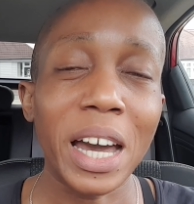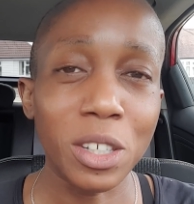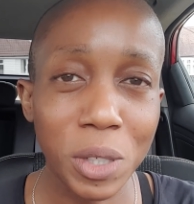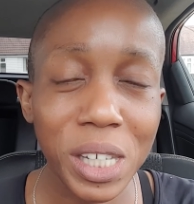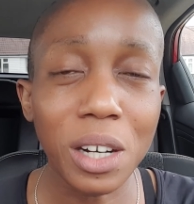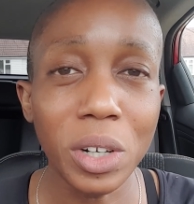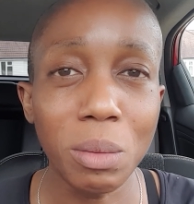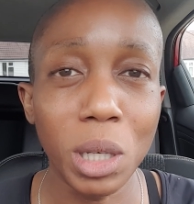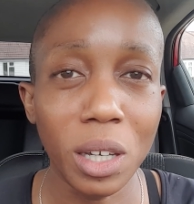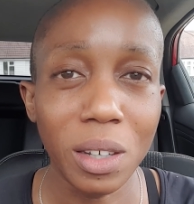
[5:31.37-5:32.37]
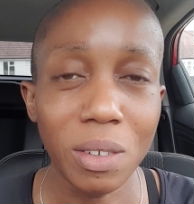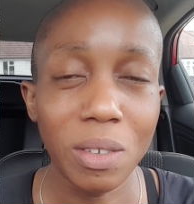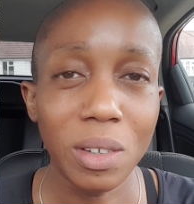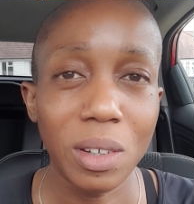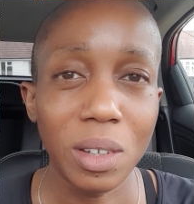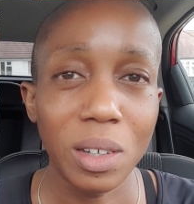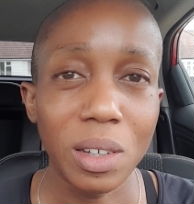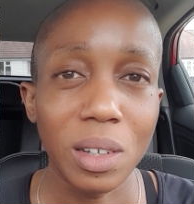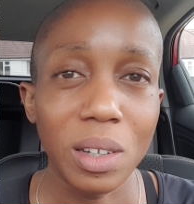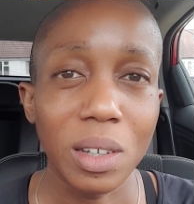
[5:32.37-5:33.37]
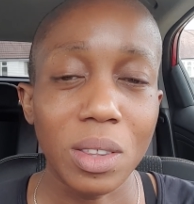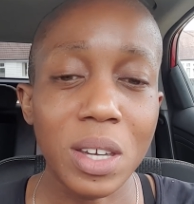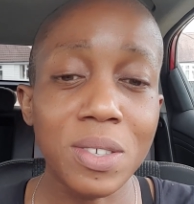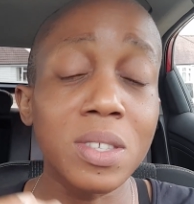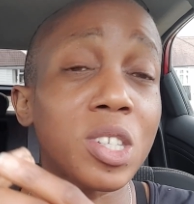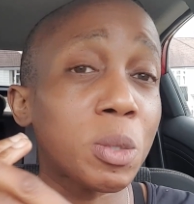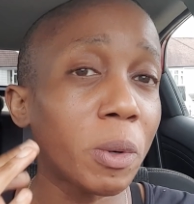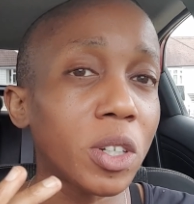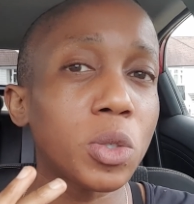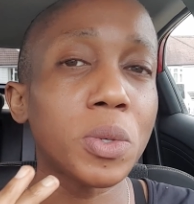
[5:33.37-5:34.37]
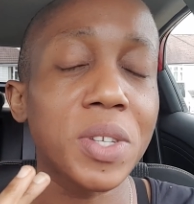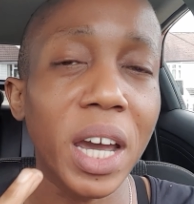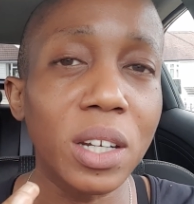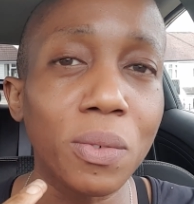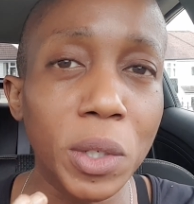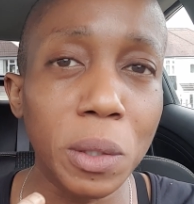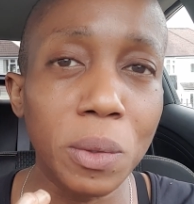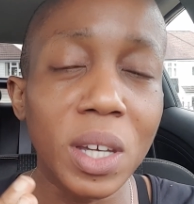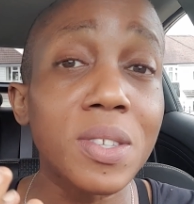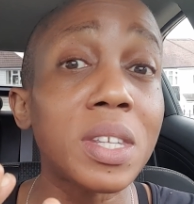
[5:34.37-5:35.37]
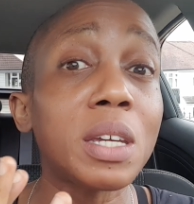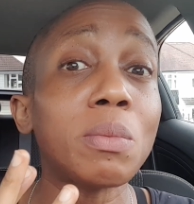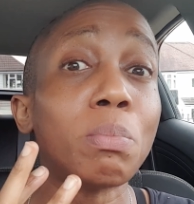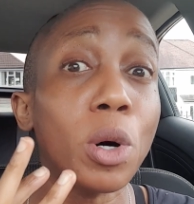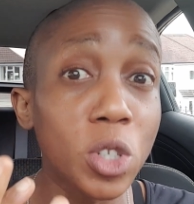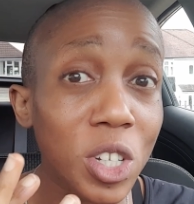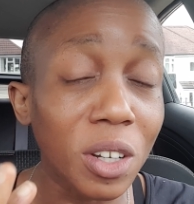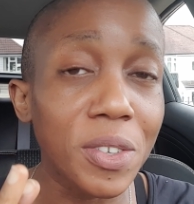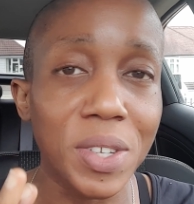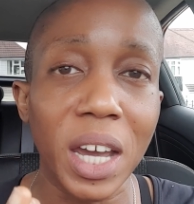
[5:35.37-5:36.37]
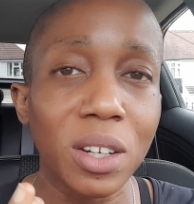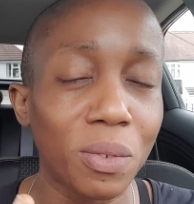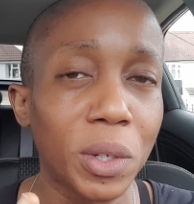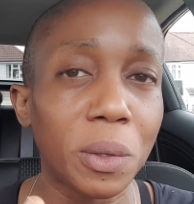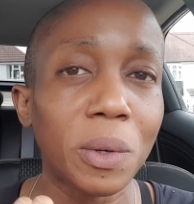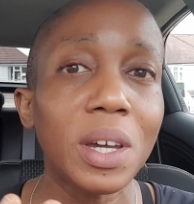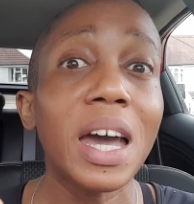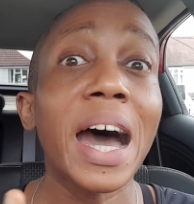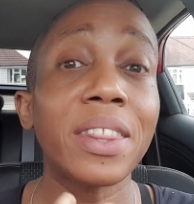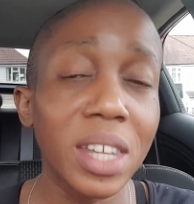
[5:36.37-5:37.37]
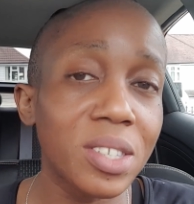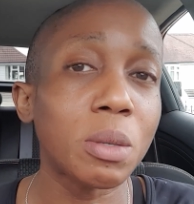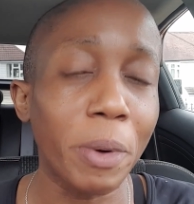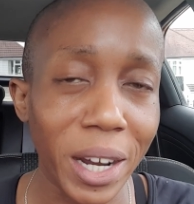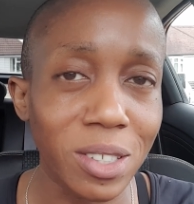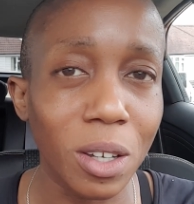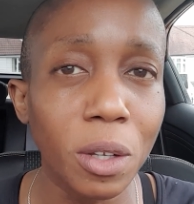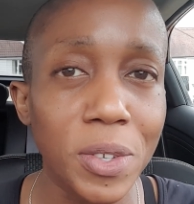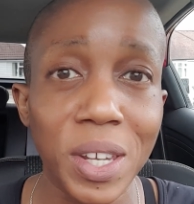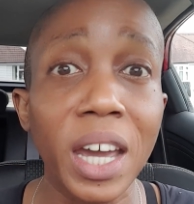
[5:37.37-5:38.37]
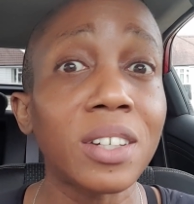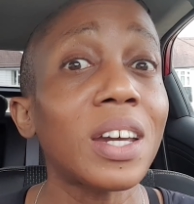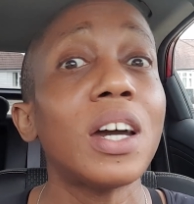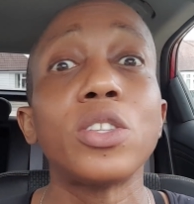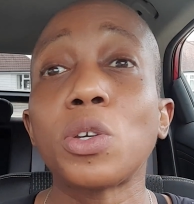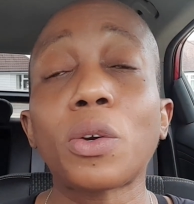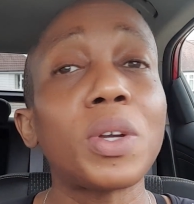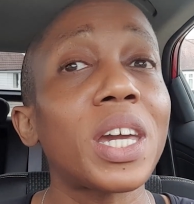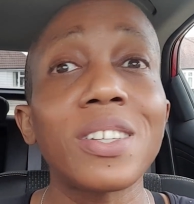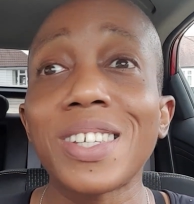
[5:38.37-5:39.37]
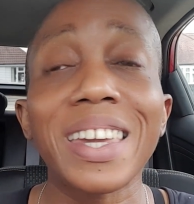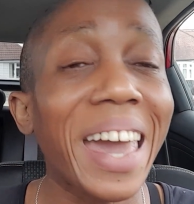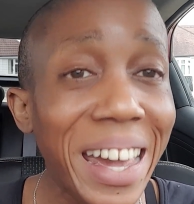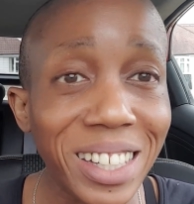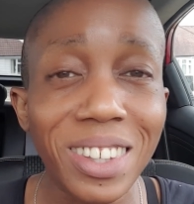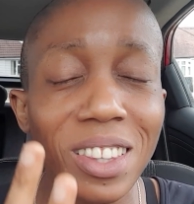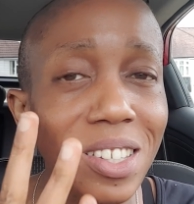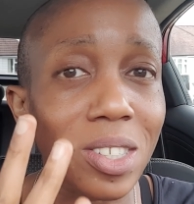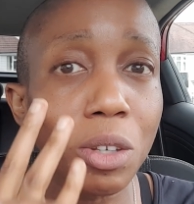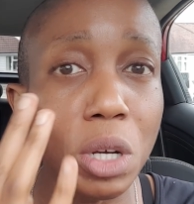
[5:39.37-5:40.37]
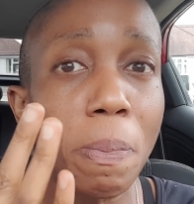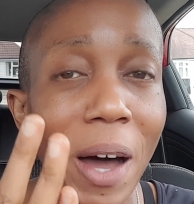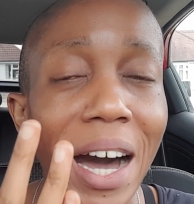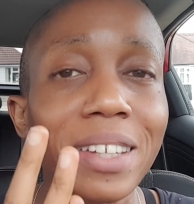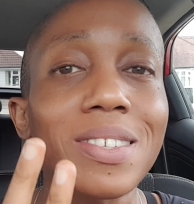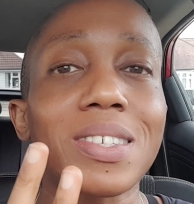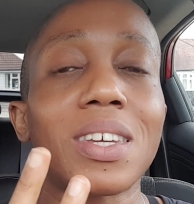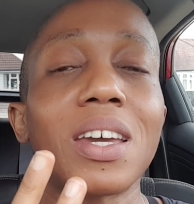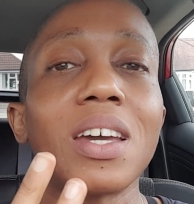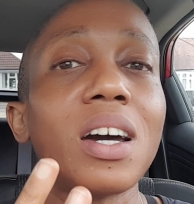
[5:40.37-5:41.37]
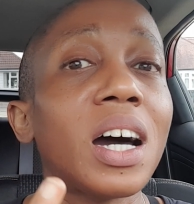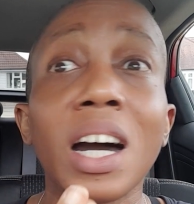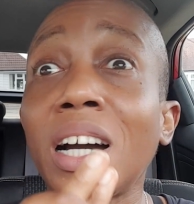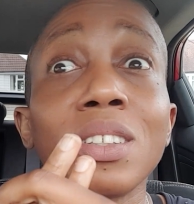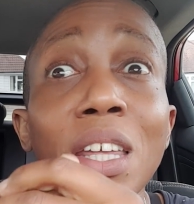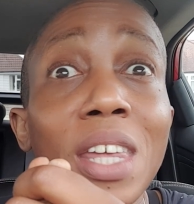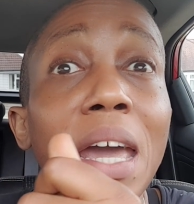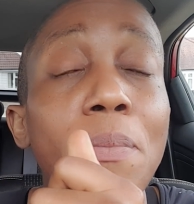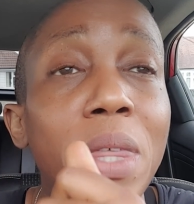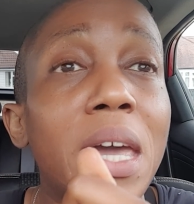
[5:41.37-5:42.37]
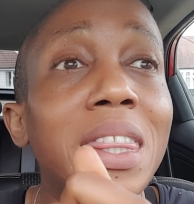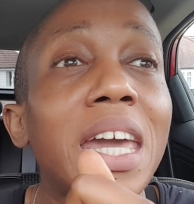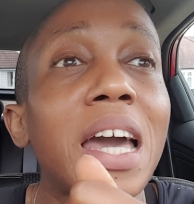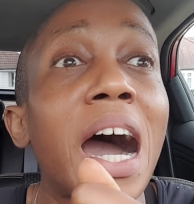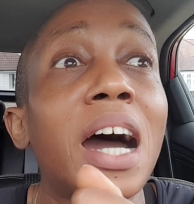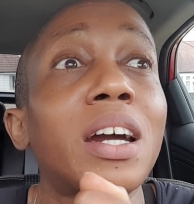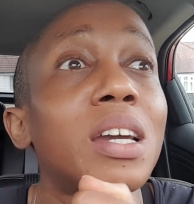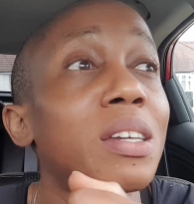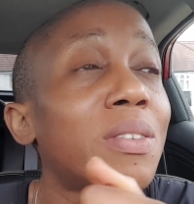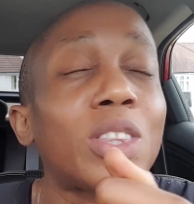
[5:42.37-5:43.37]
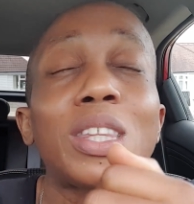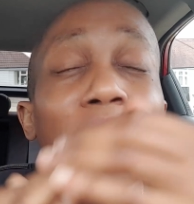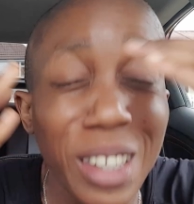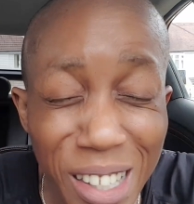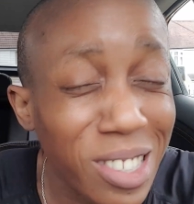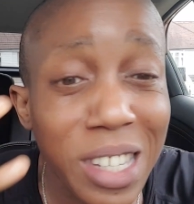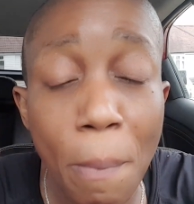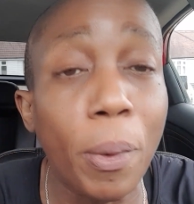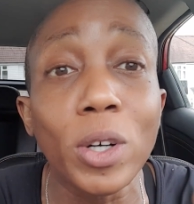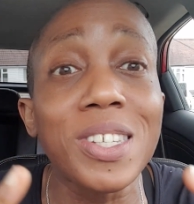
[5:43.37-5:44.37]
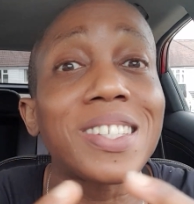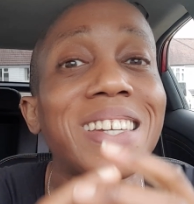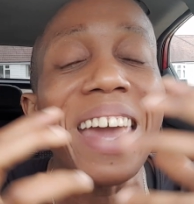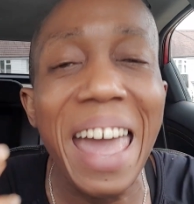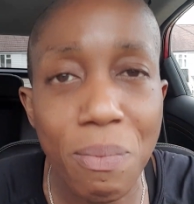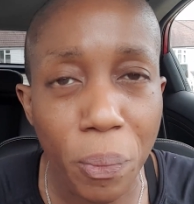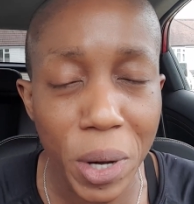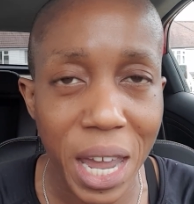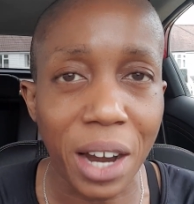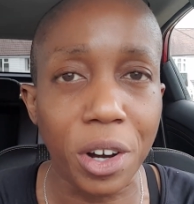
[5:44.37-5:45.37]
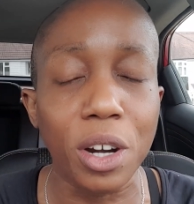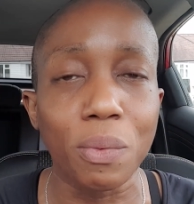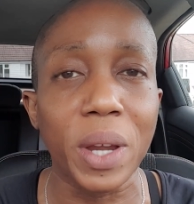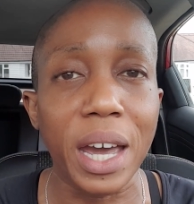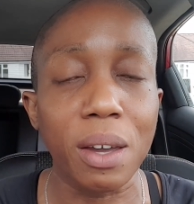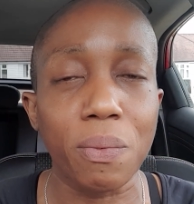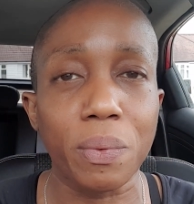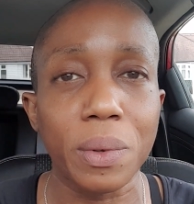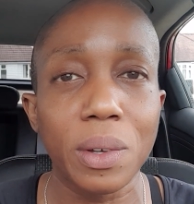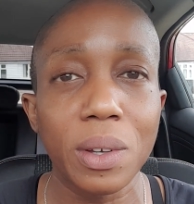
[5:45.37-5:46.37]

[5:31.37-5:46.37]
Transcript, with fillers: Are you hearing me? There's the spiritual side of you, there's the emotional side of you, and there's the practical side to creating anything. These three parts, uh, they, they, they are, it's important in every area of life.